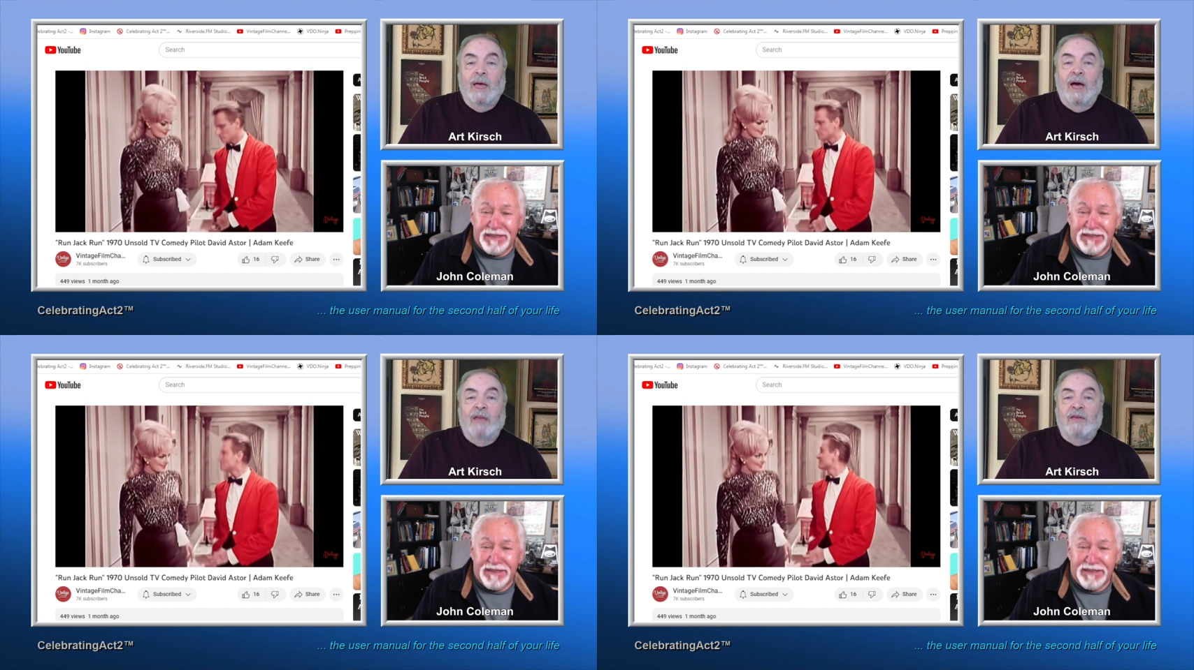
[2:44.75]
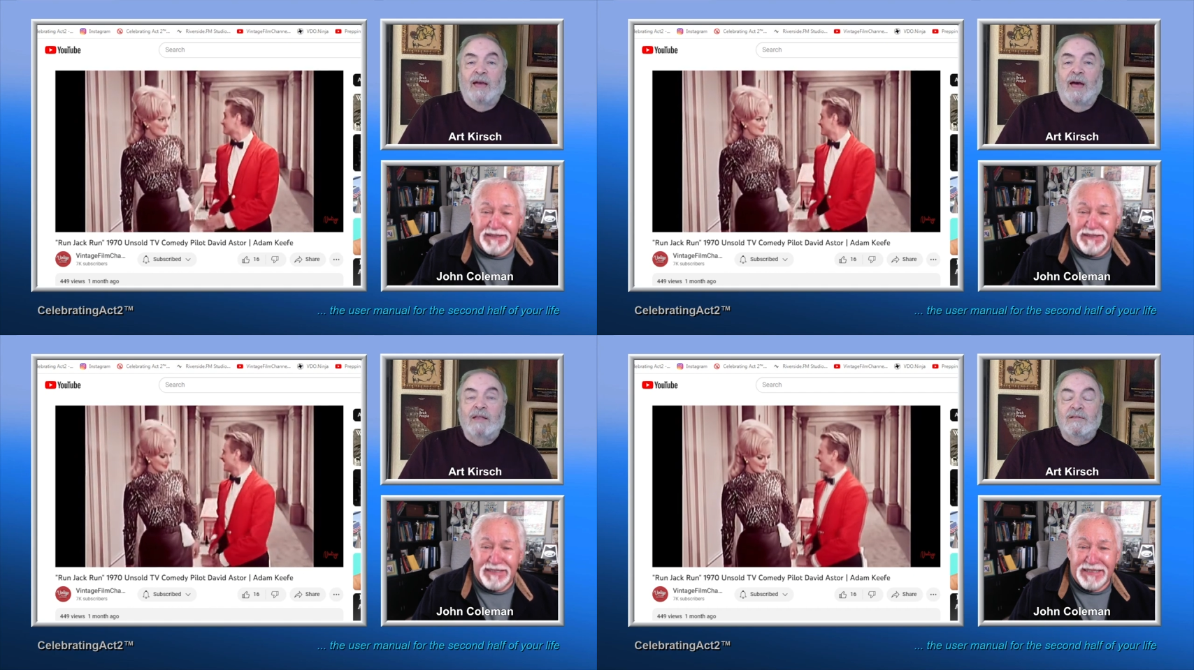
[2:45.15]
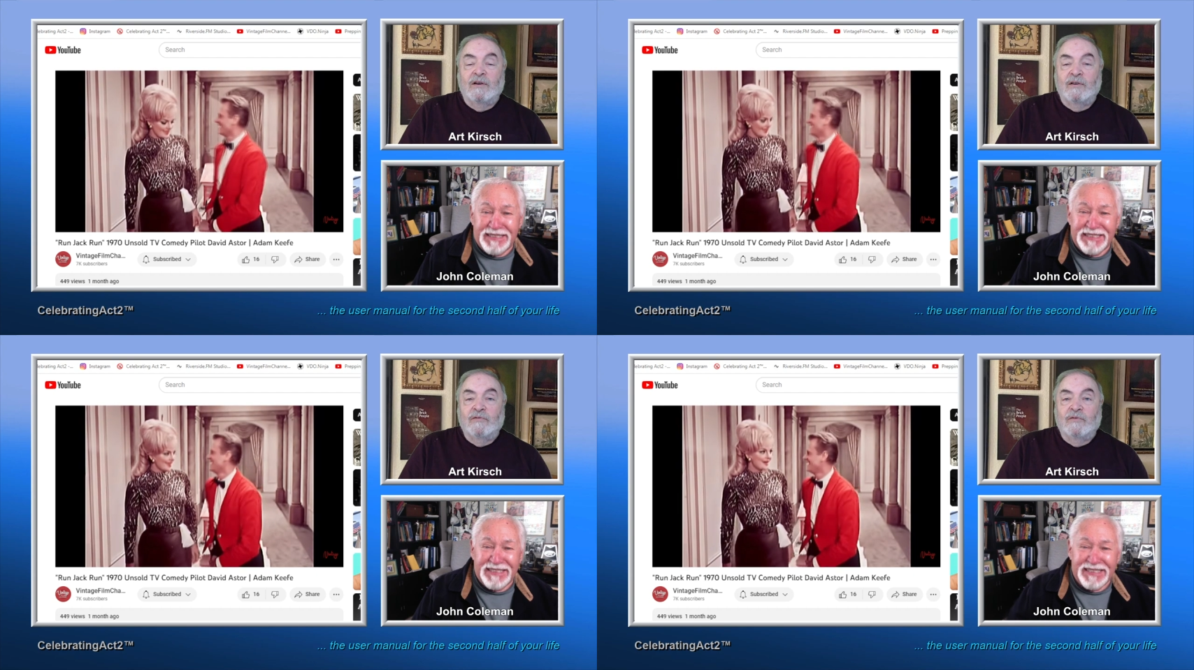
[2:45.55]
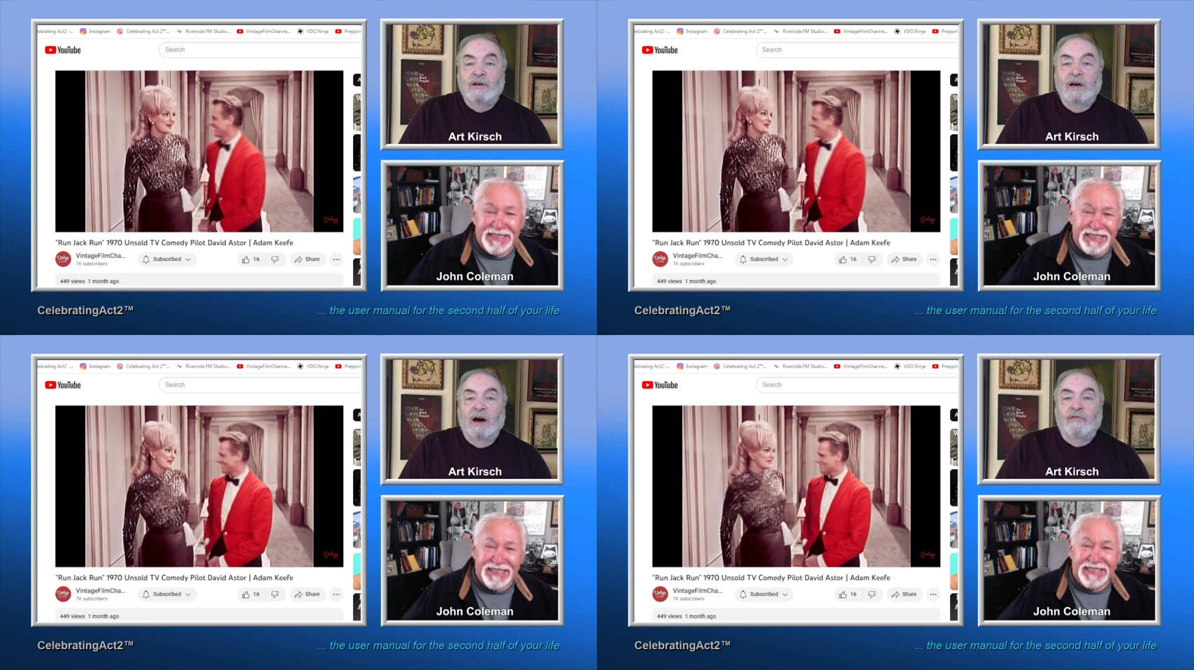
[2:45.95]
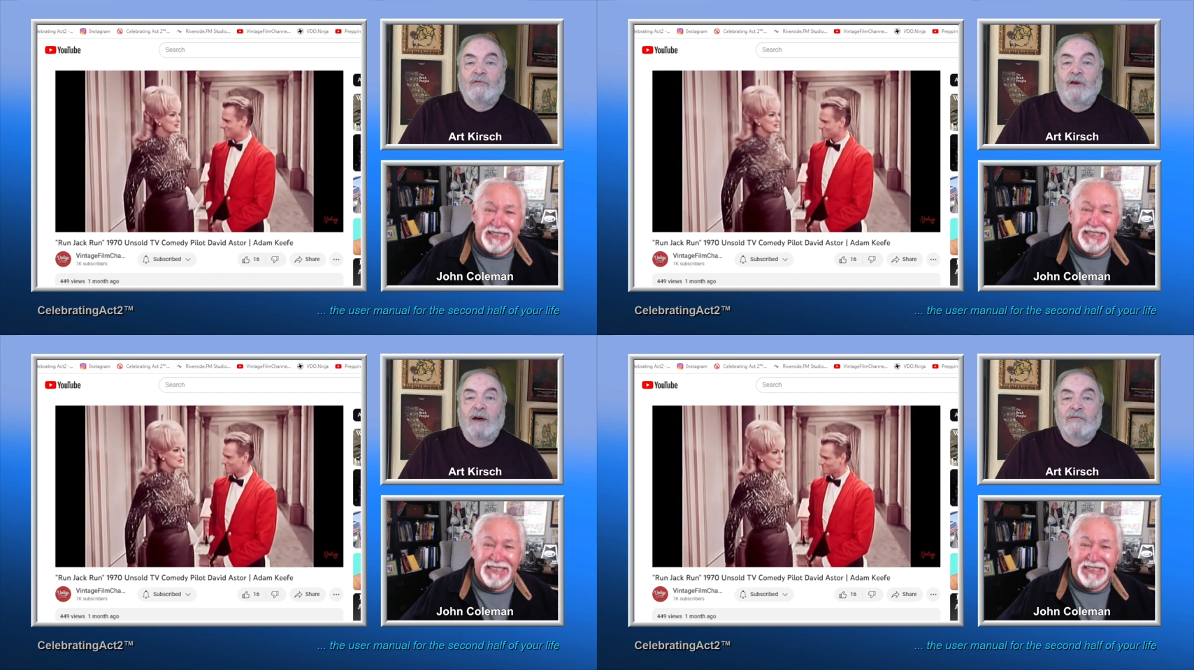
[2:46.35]
Speaker 1: at the end of a
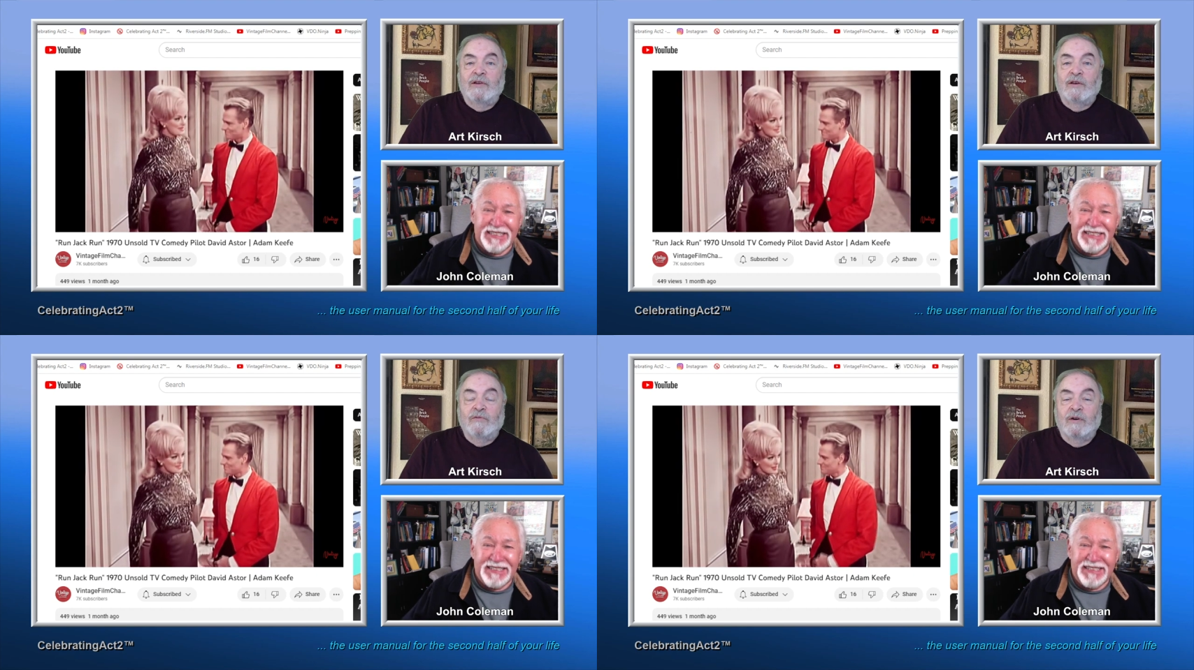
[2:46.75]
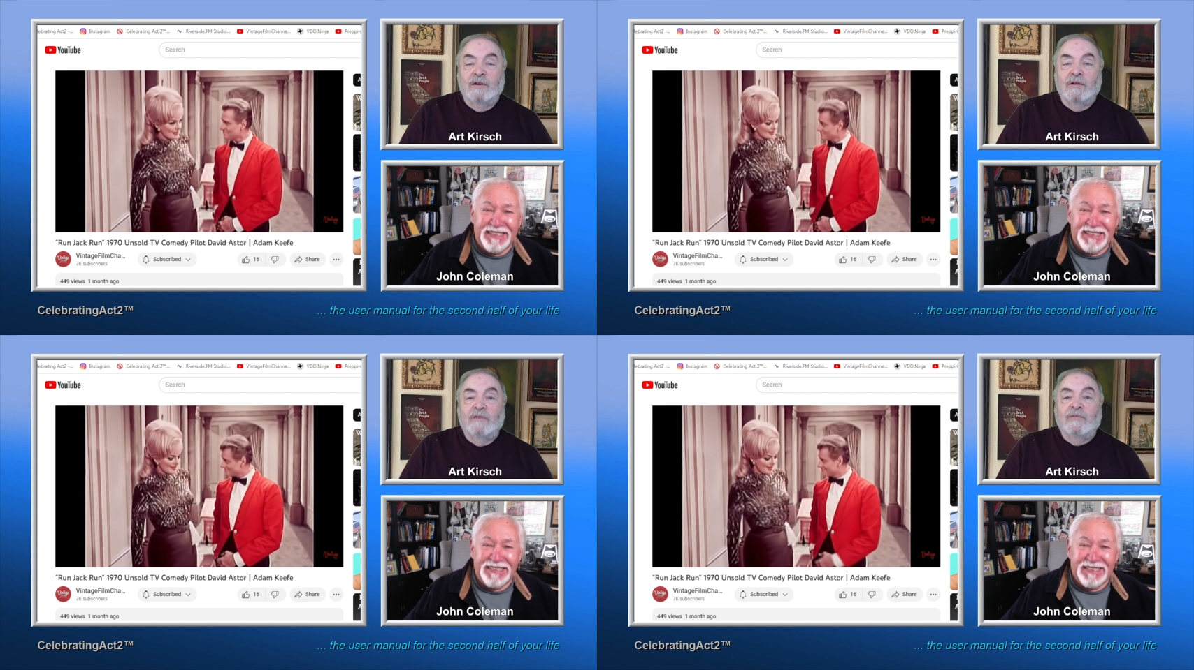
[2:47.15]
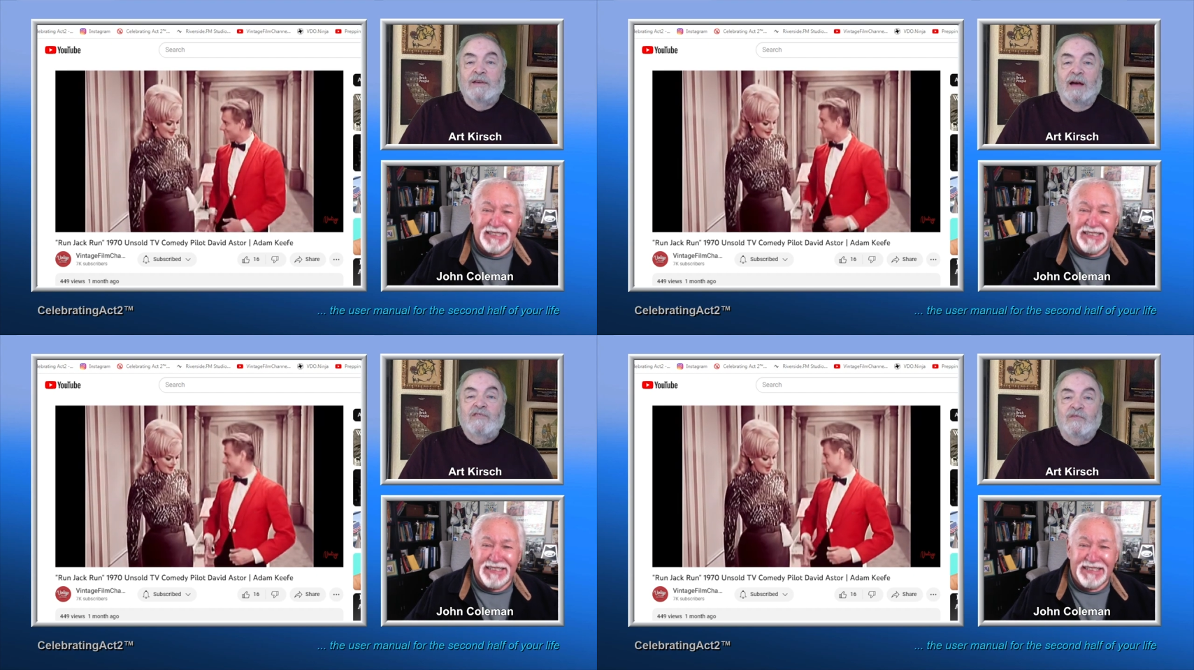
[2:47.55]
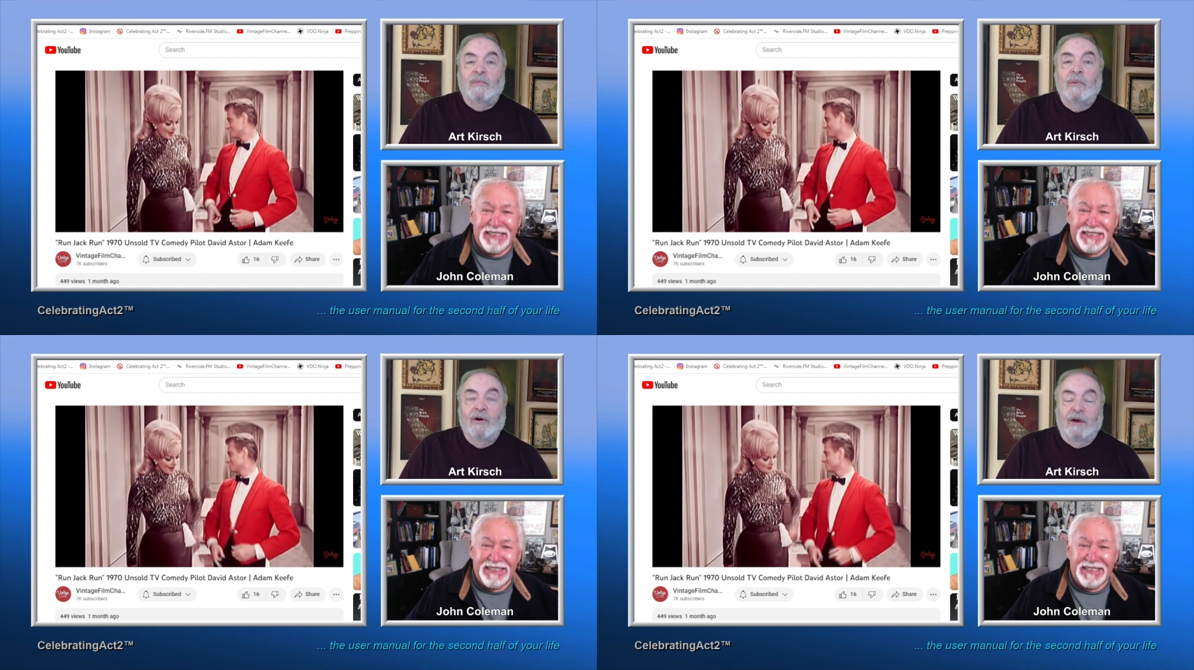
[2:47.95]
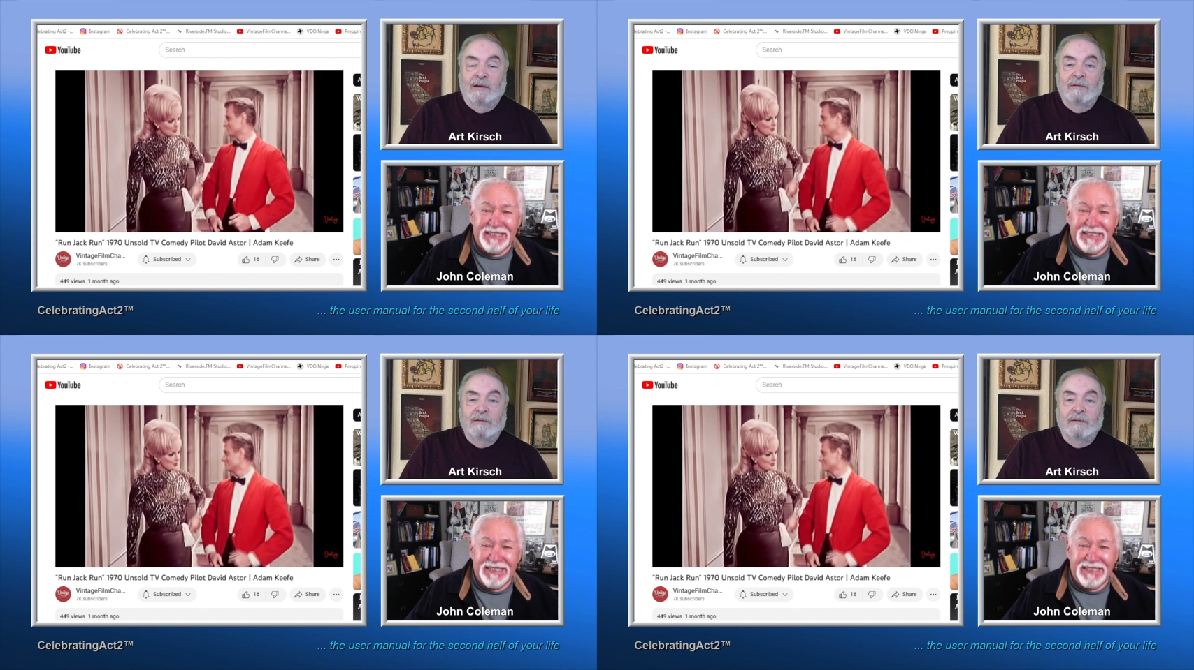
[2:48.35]
five year run of Get Smart.